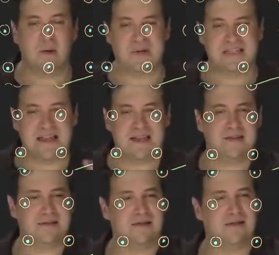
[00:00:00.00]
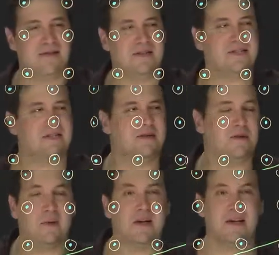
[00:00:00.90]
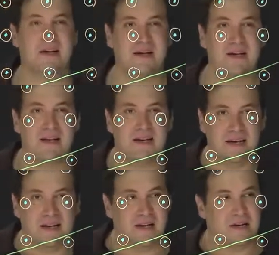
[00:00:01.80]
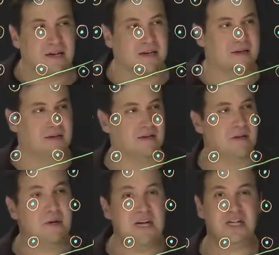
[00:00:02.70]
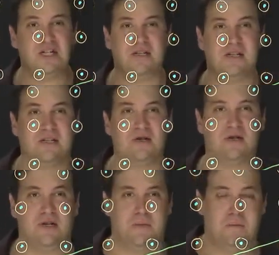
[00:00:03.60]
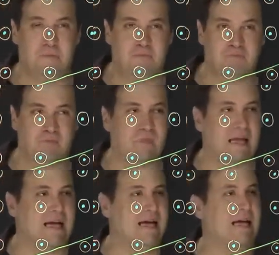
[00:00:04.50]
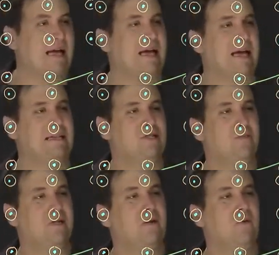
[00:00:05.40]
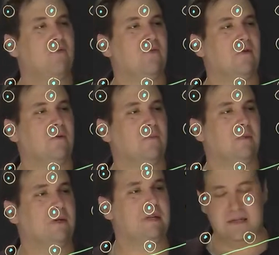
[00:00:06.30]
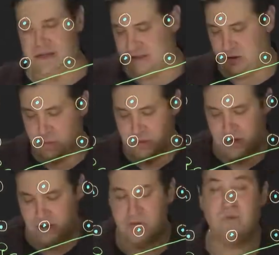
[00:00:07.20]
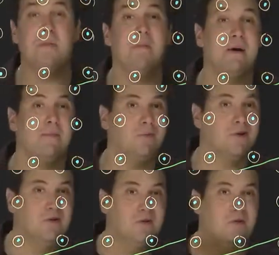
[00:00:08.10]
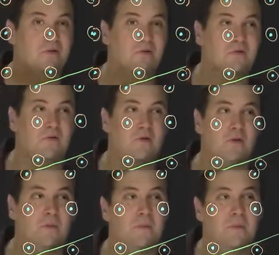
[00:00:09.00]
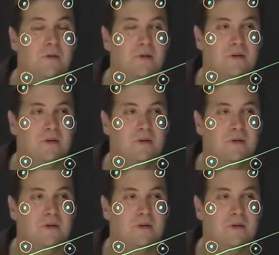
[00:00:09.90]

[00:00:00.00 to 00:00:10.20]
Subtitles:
We see that this ray reached a tree. As you may know from, as you may remember from